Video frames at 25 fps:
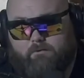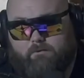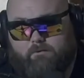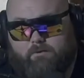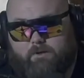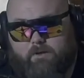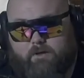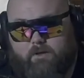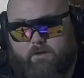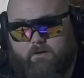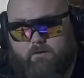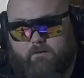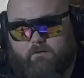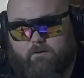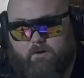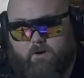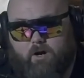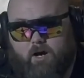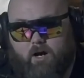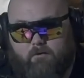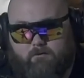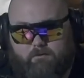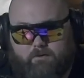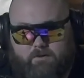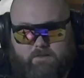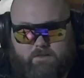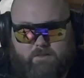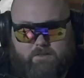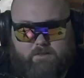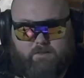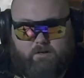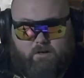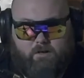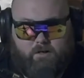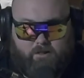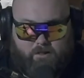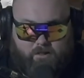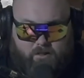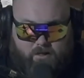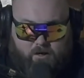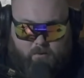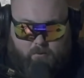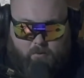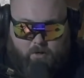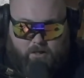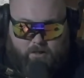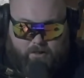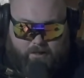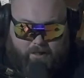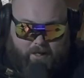Their offense is starting to come
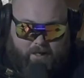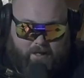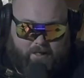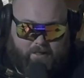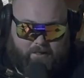online.